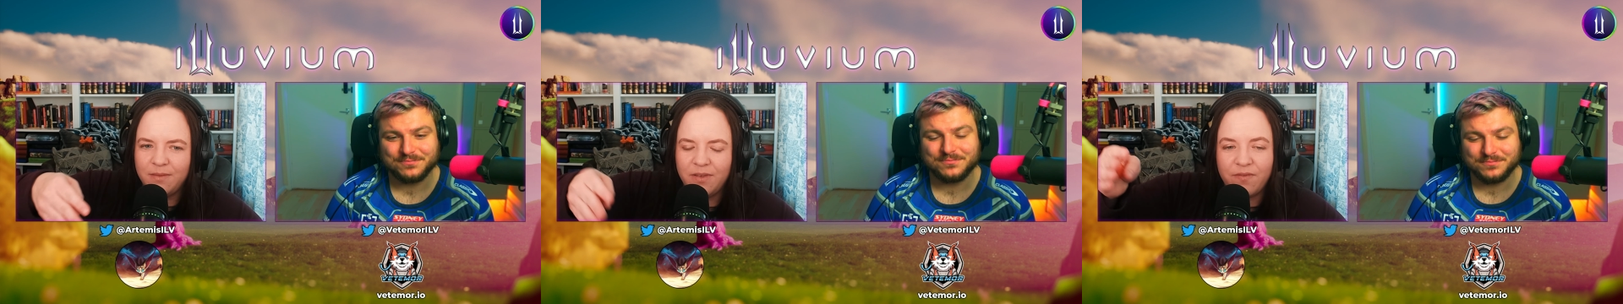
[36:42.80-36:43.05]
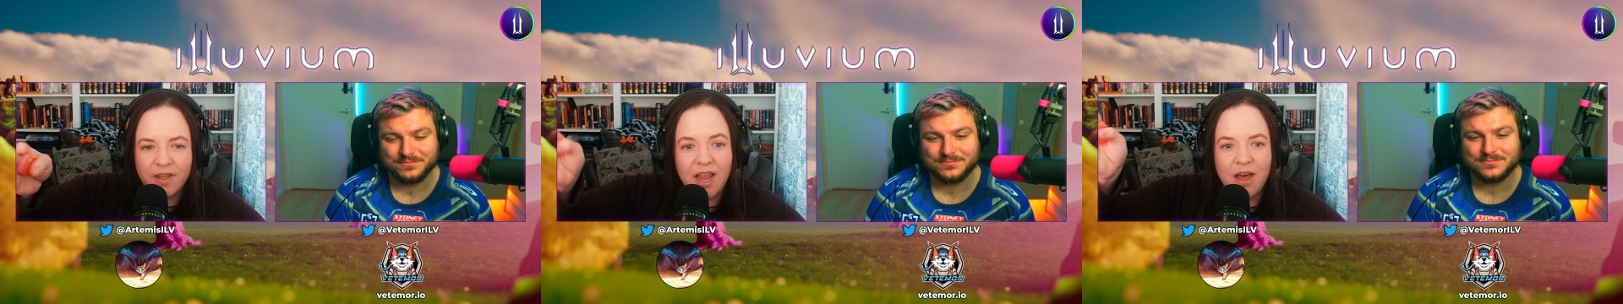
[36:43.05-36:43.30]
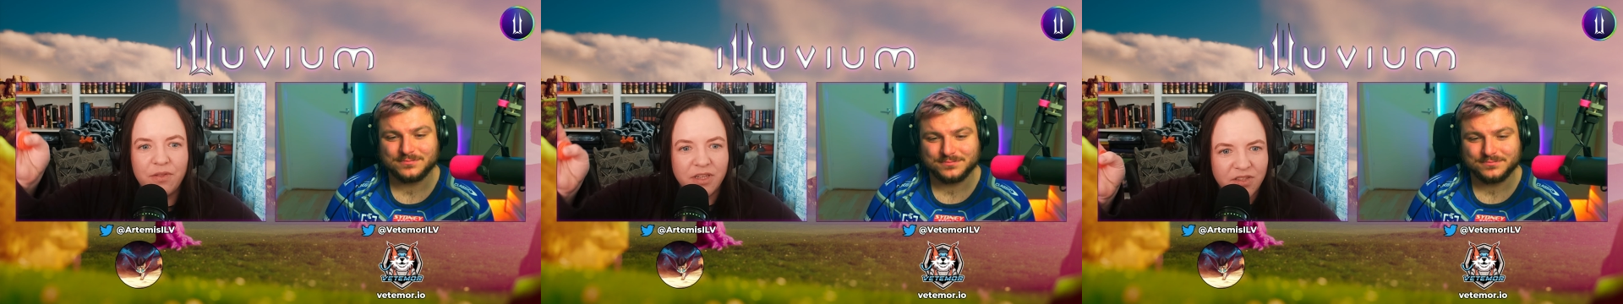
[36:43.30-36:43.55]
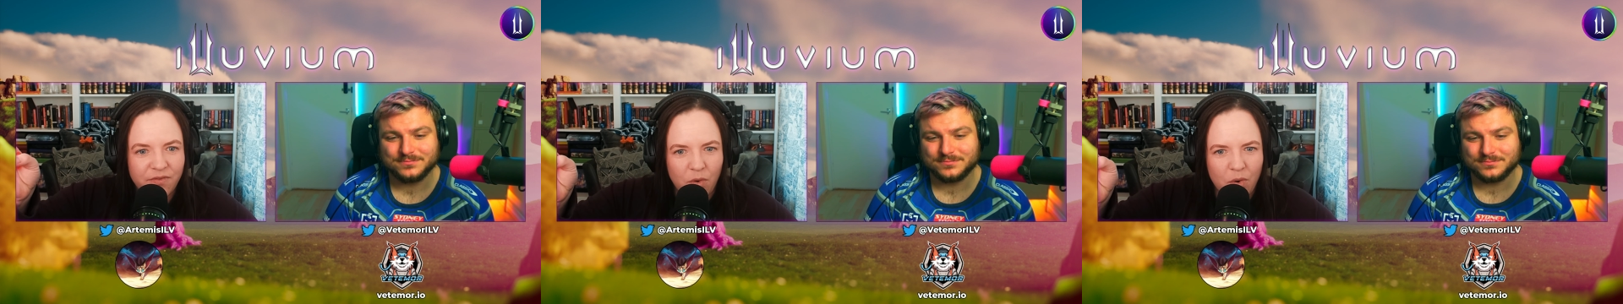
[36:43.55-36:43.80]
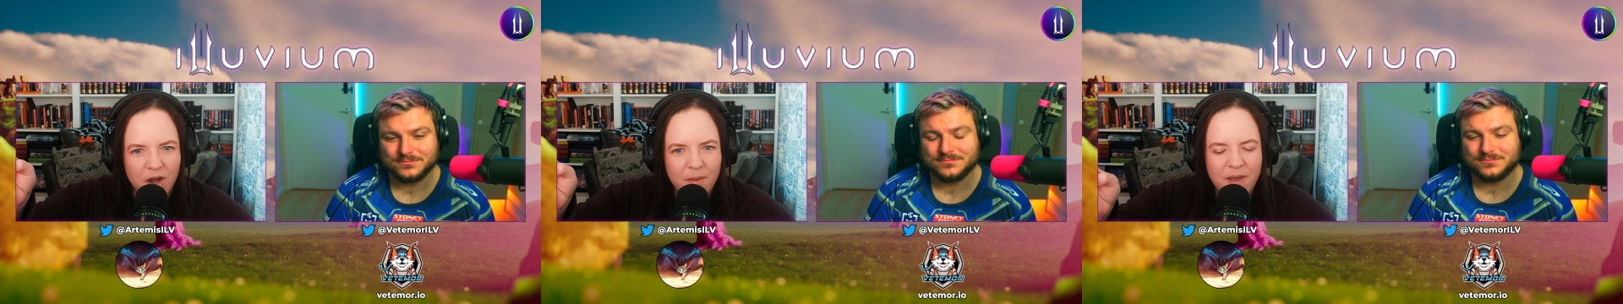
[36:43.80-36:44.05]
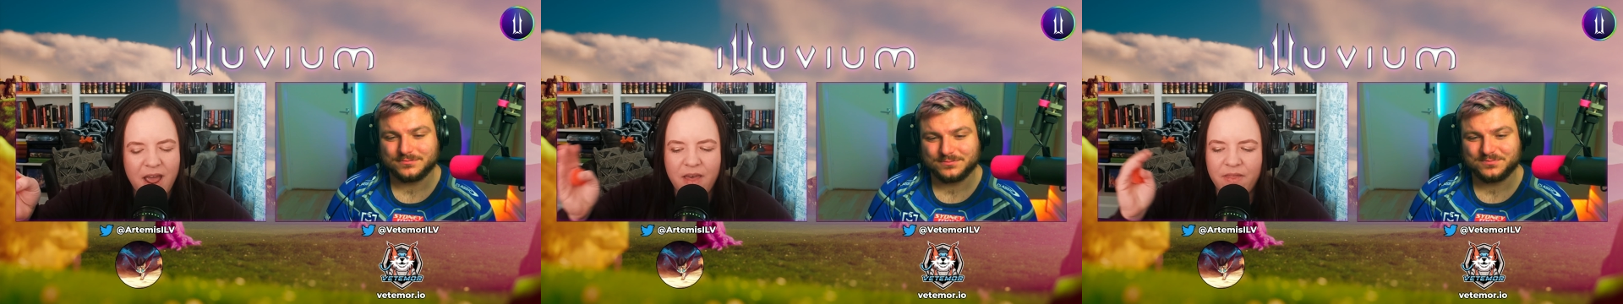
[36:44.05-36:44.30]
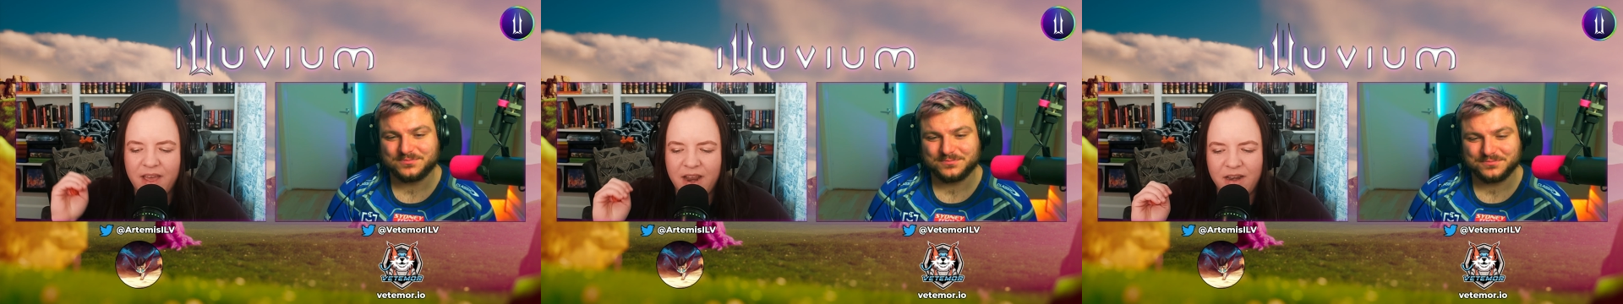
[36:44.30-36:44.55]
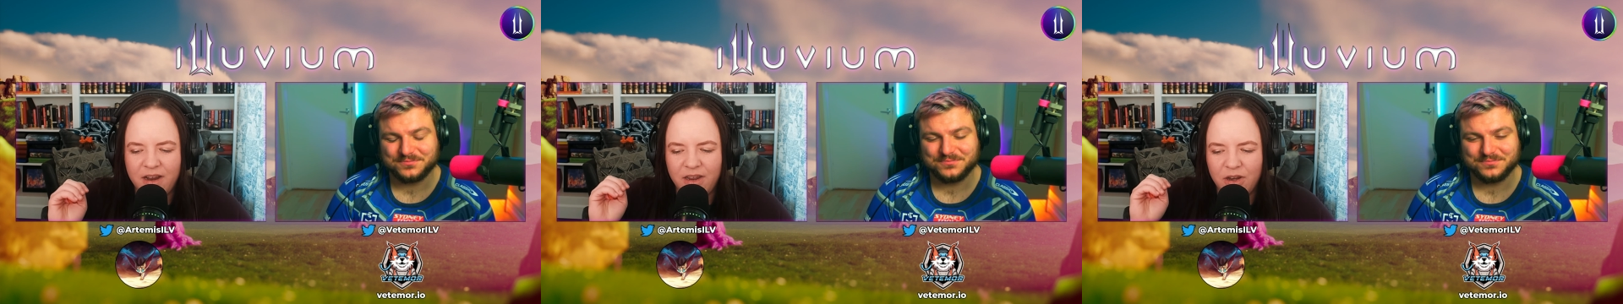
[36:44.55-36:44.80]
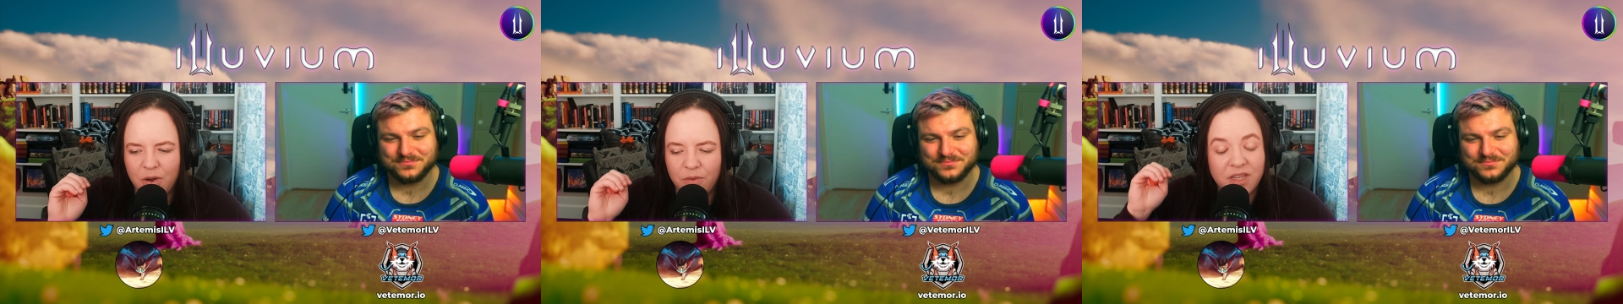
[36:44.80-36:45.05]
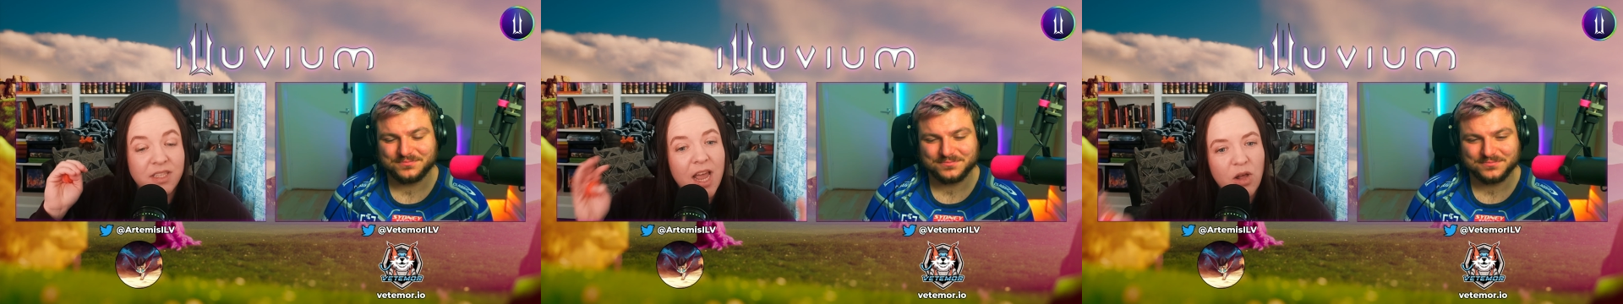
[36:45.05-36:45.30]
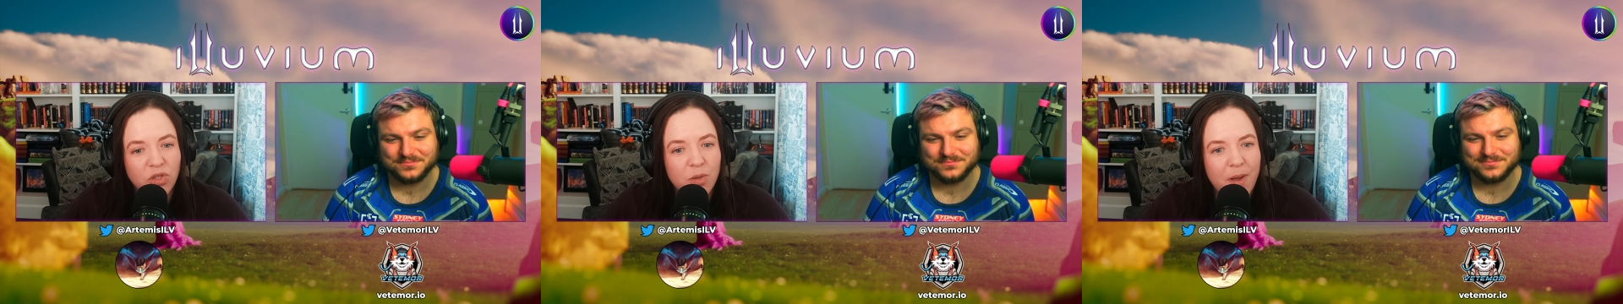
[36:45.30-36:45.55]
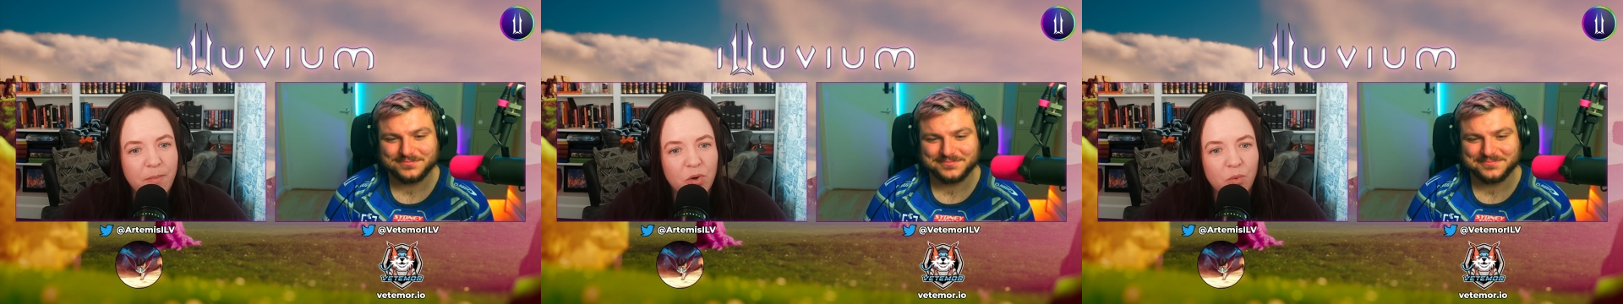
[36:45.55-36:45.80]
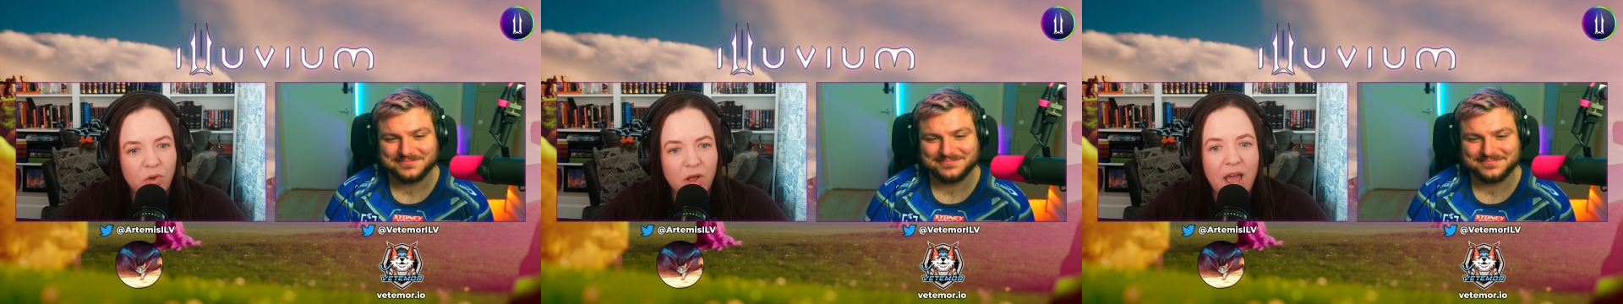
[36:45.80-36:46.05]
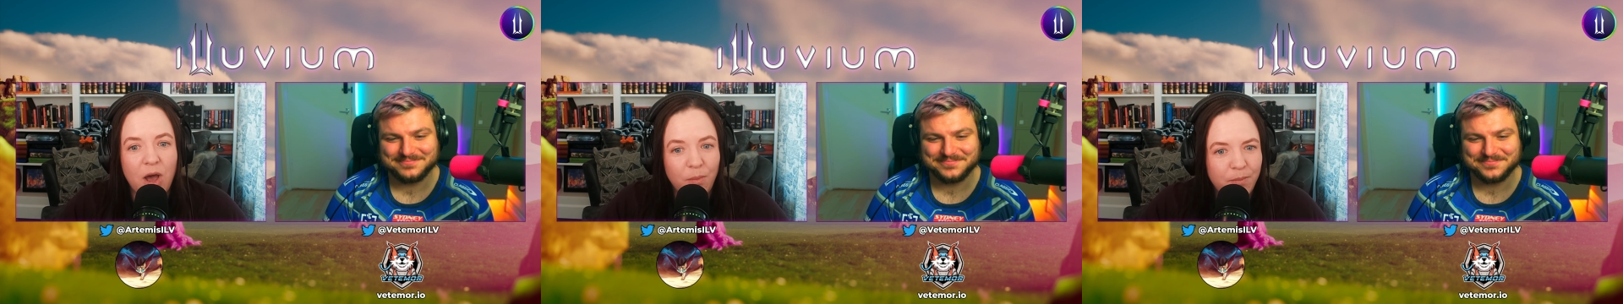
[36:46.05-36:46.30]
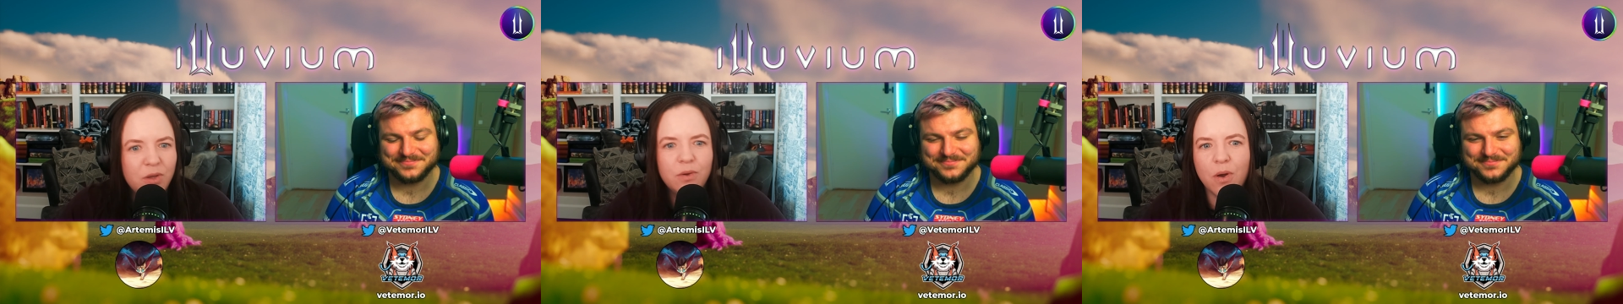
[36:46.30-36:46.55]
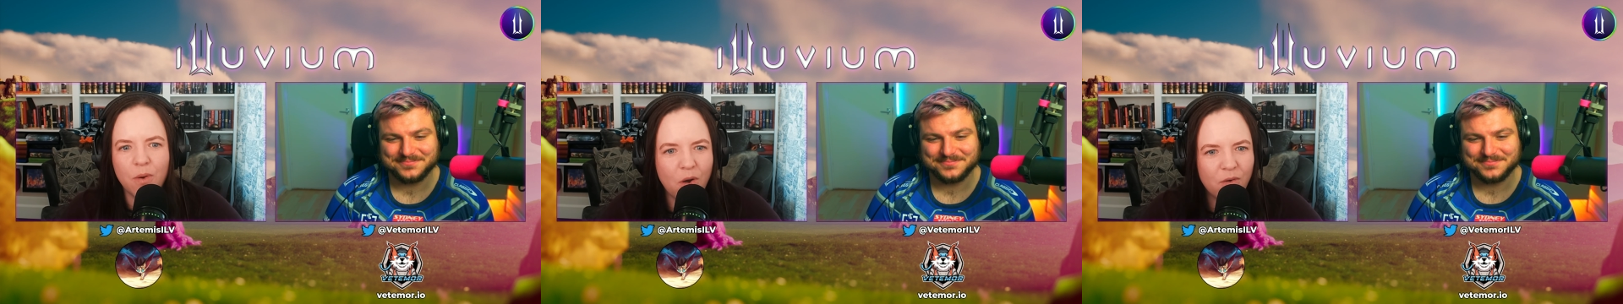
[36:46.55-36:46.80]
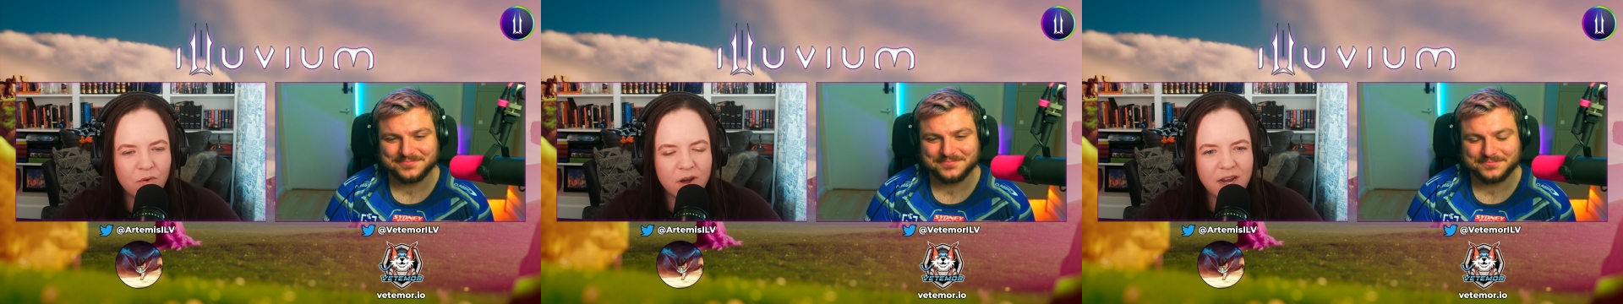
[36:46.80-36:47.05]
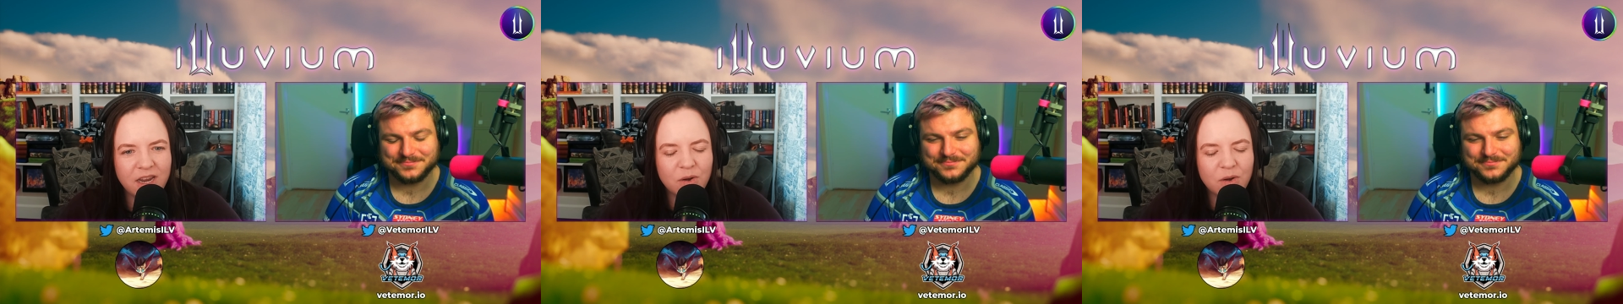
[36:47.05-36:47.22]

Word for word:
Speaker 1: fill out this form, and then, you know, this council member will help you go over it.